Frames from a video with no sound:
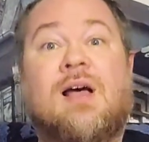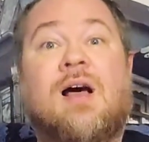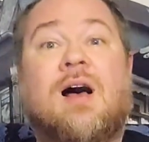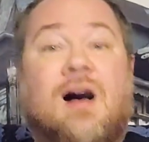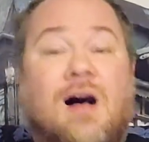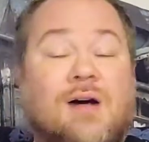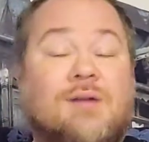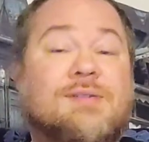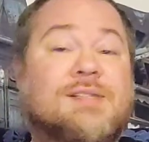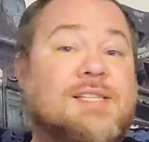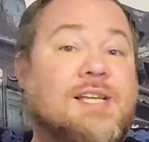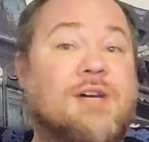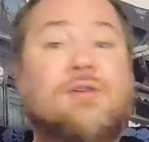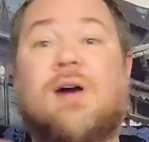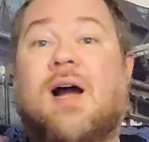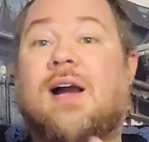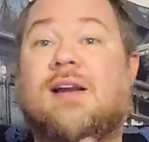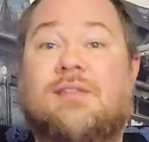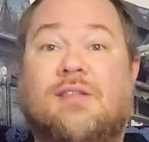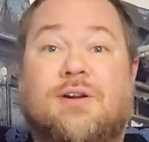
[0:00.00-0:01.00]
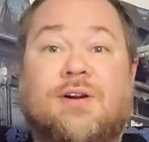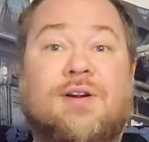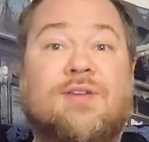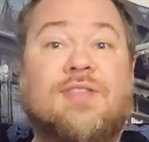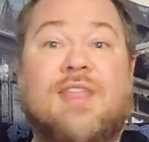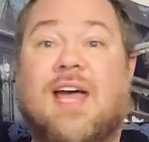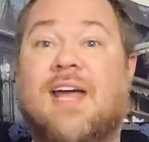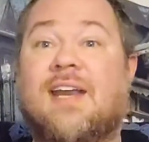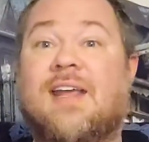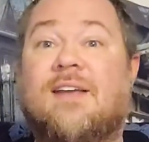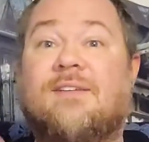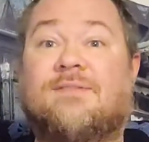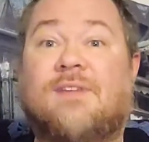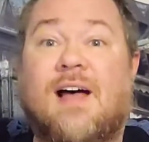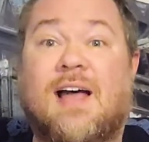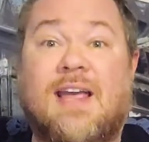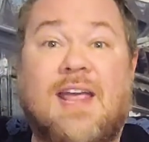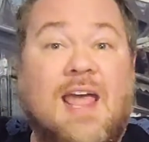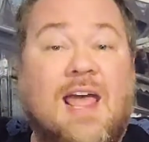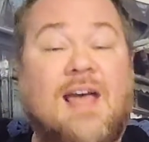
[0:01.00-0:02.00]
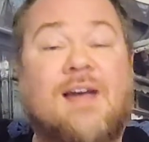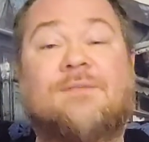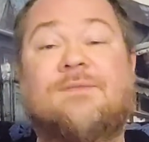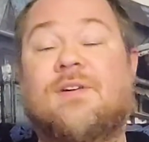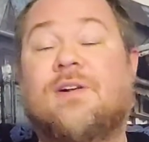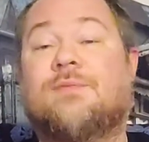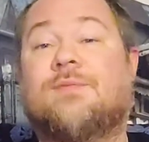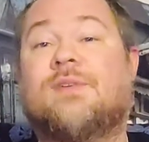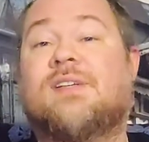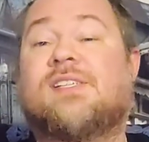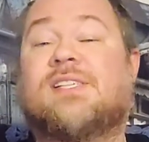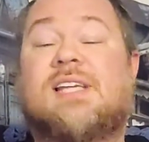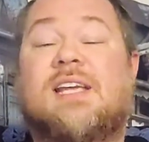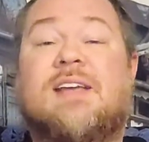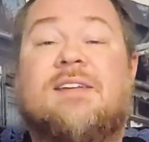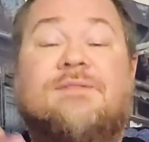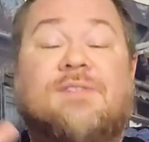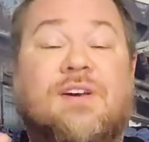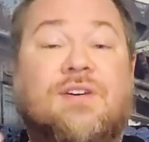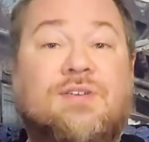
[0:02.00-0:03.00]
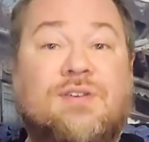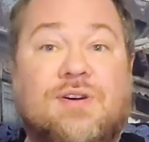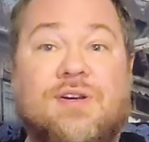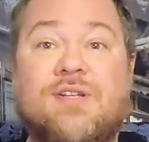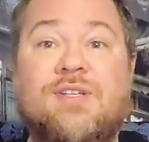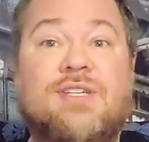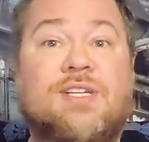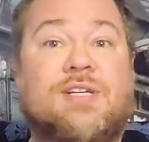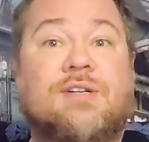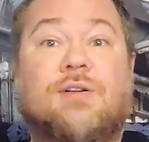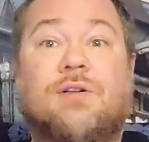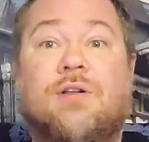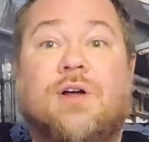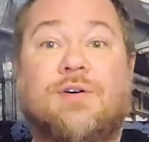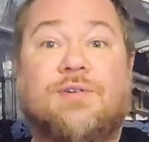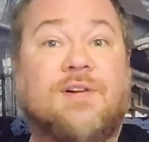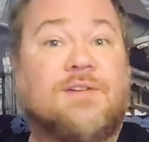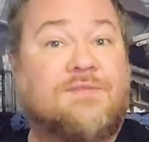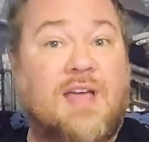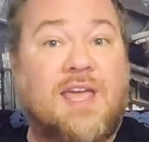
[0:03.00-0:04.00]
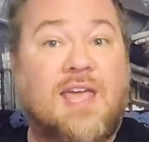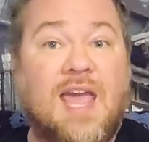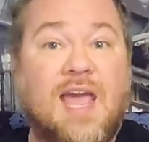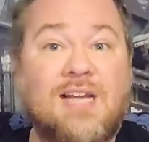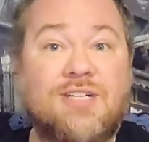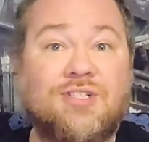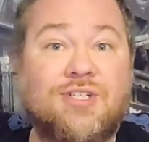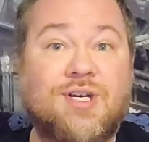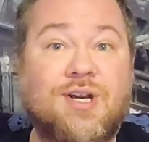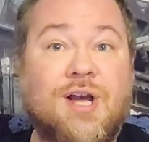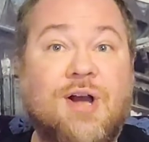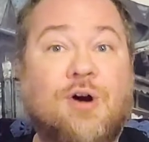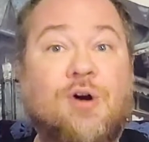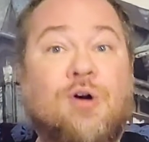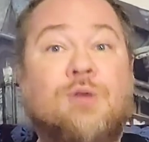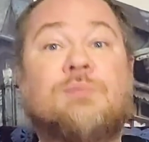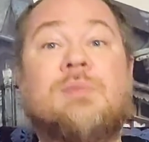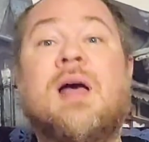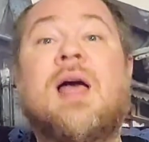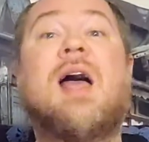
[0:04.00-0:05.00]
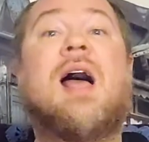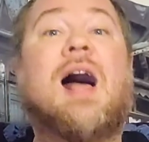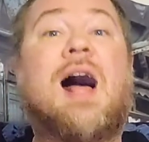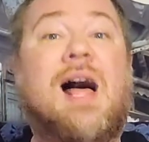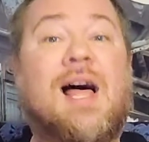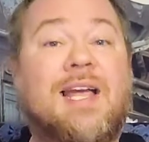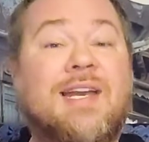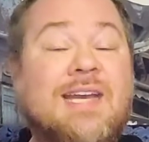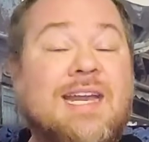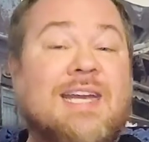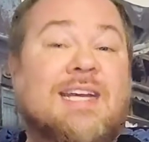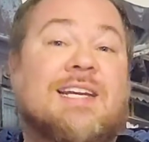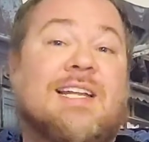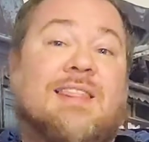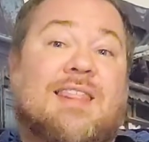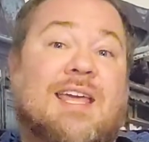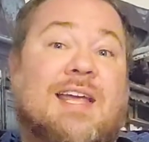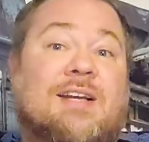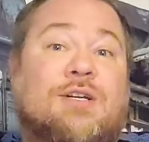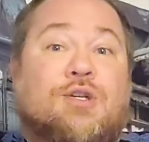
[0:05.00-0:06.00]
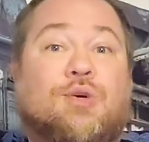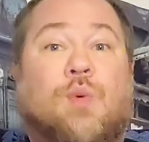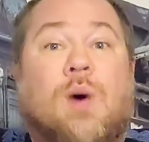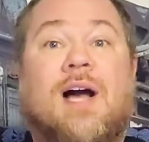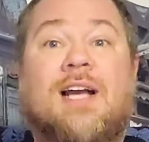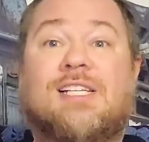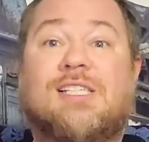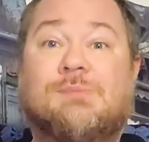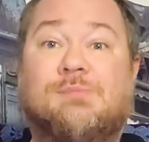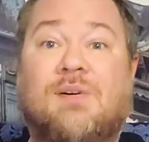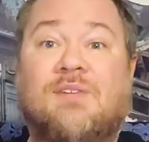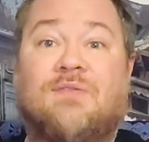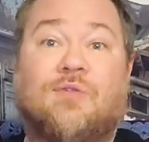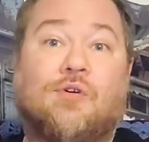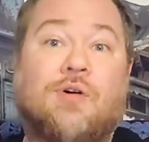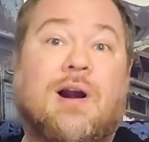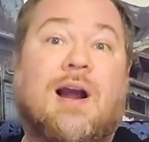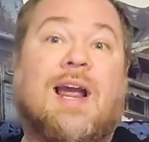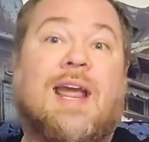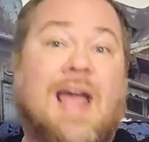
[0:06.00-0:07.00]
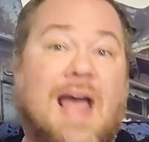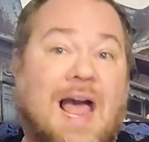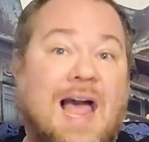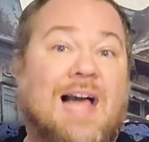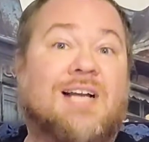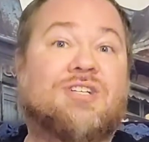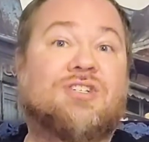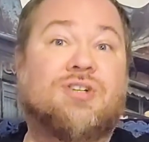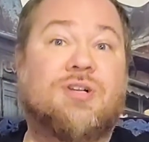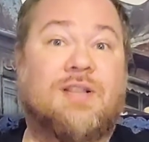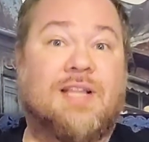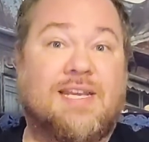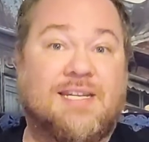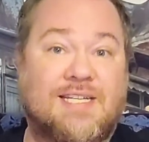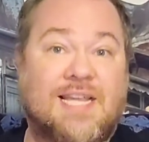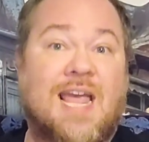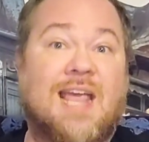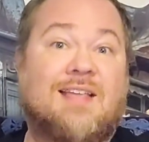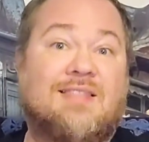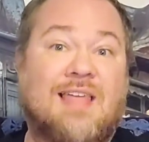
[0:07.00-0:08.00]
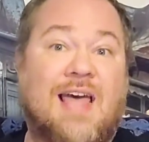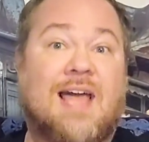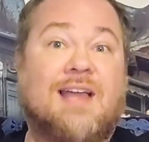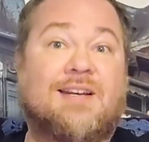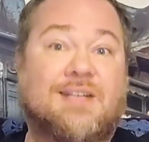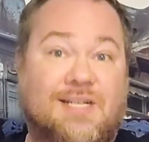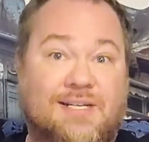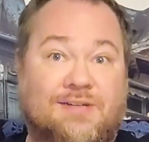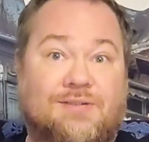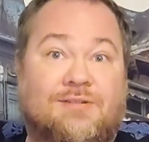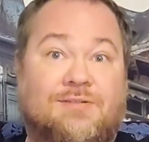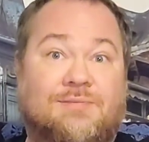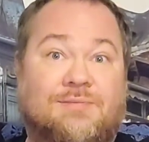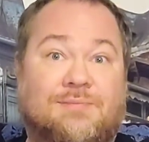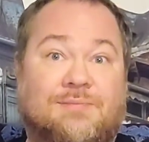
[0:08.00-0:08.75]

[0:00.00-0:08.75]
Also, I learned that if I ever receive a good deal on a vacation home, I need to think twice before I actually take that deal.